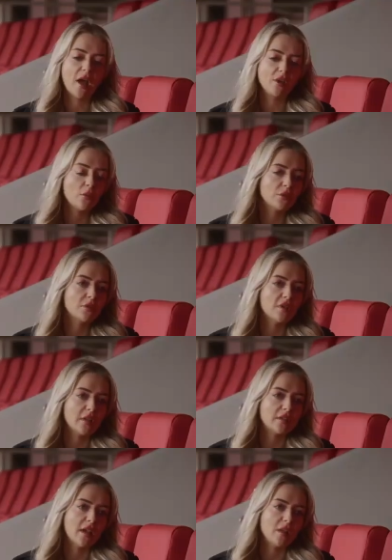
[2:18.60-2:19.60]
And I would
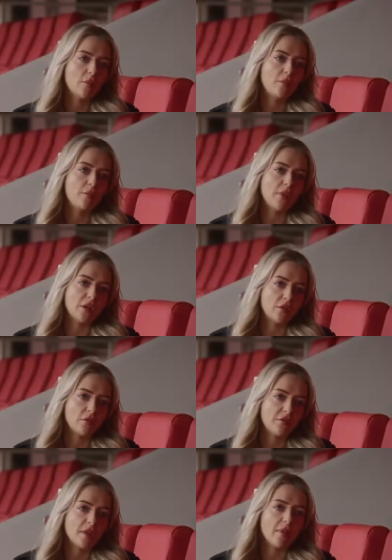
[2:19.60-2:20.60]
also say that being a
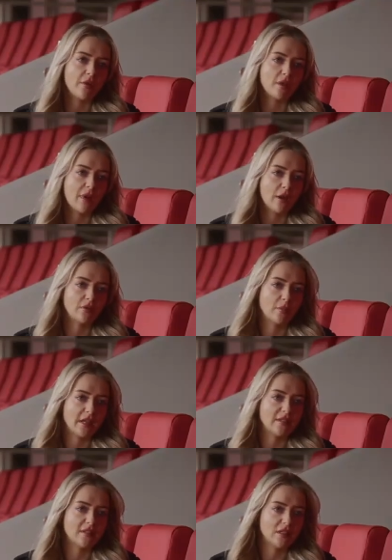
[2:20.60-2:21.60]
female in a
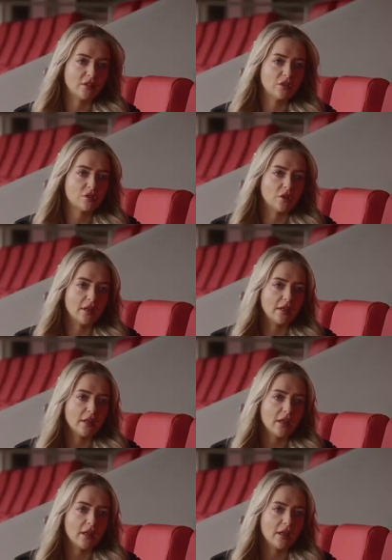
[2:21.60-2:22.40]
male-dominated industry,